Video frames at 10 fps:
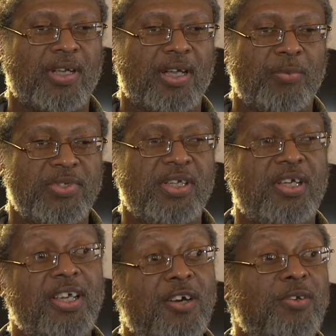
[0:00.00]
was
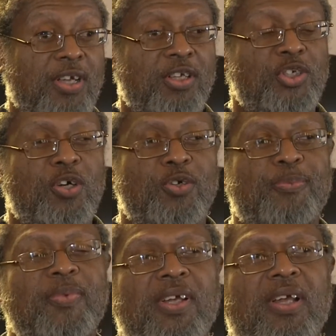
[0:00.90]
singing here in the church,
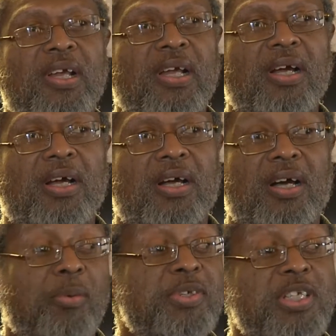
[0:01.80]

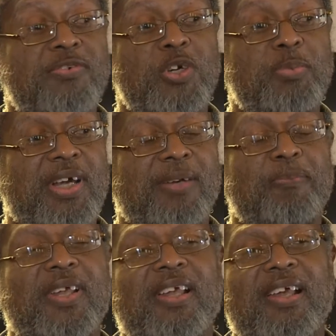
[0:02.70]
almost in this very spot.
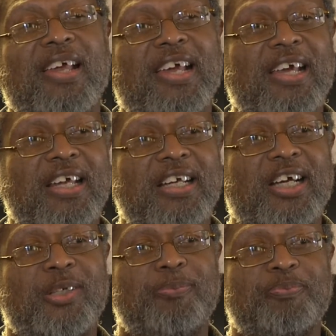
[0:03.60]

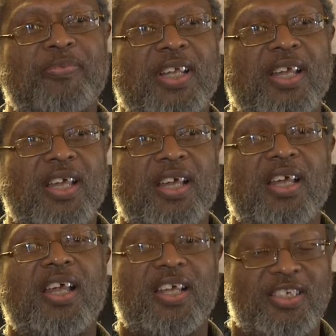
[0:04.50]
And
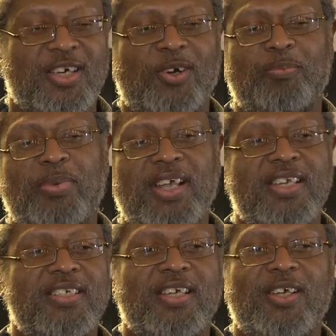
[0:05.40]
Donald
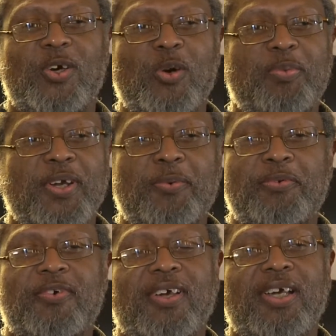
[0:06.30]
plays the opening
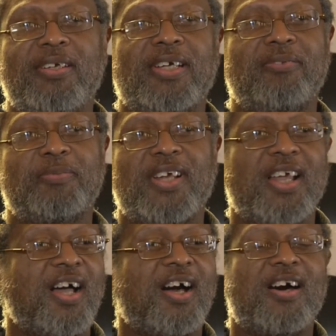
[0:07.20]
refrain, and
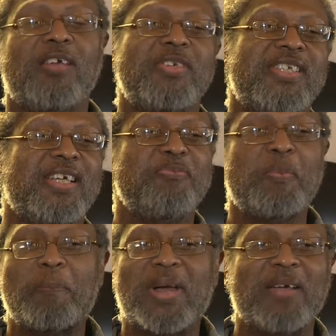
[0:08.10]
all of a
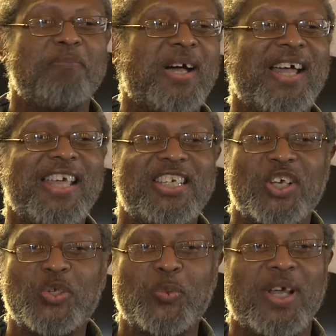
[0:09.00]
sudden, my mind
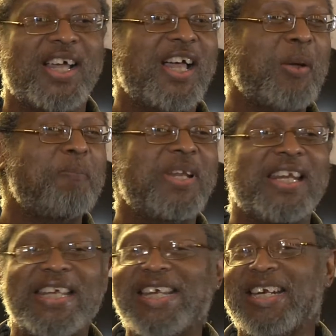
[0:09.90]
just went
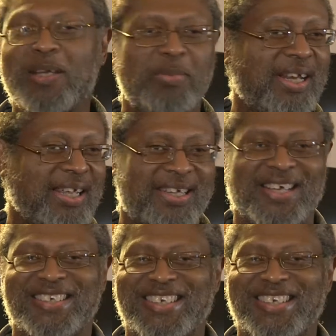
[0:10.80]
completely blank.